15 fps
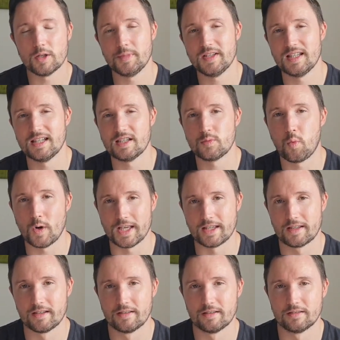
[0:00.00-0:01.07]
to be seen as
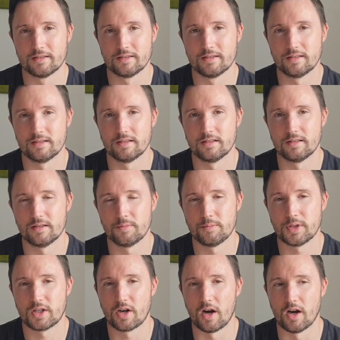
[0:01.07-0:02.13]
weak
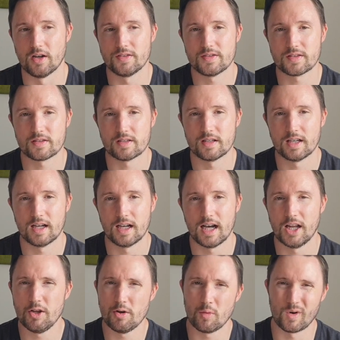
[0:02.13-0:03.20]
because
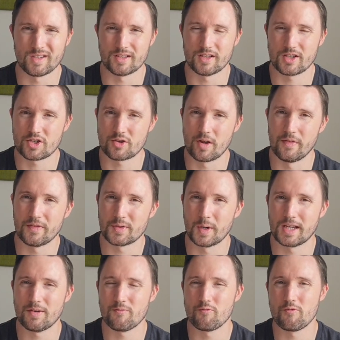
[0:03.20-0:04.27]
I knew it wasn't a strength, so I
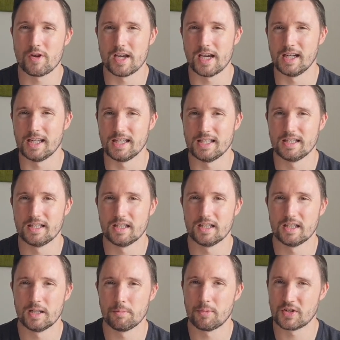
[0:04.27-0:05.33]
didn't really
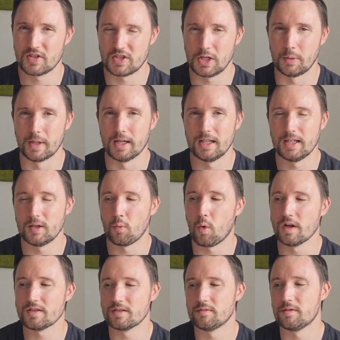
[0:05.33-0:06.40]
pursue it. It
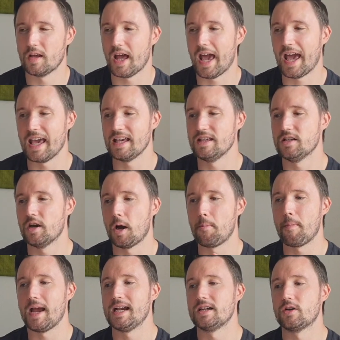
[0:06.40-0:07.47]
wasn't A, a
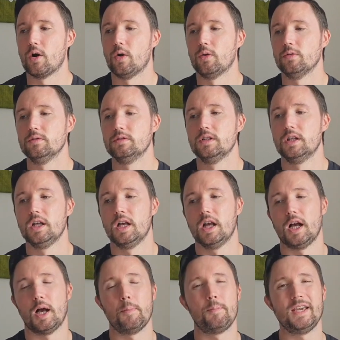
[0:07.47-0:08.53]
main goal,
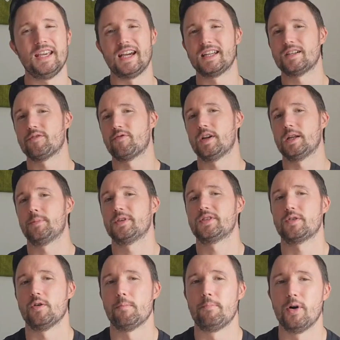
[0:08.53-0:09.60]
and B, I didn't really
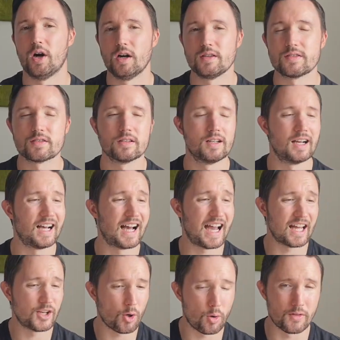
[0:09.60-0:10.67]
pursue it, but I
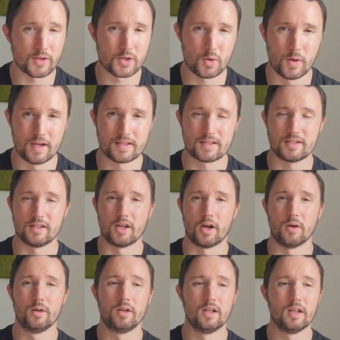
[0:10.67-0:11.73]
had no other choice, you
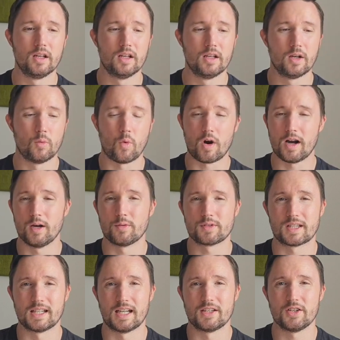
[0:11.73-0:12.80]
know. What else
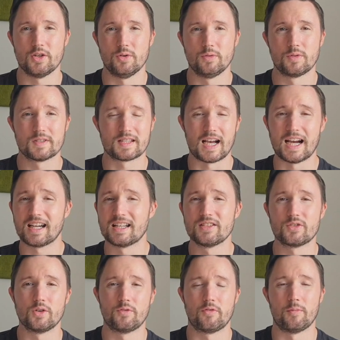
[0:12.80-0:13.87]
can I do? Cycling's
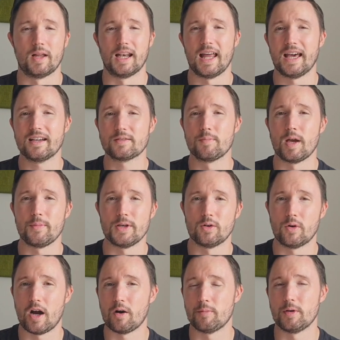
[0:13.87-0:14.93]
good for my legs, maybe it will
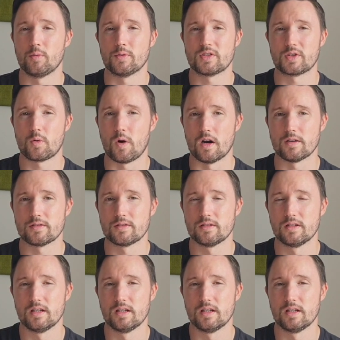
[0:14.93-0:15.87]
help me with squats.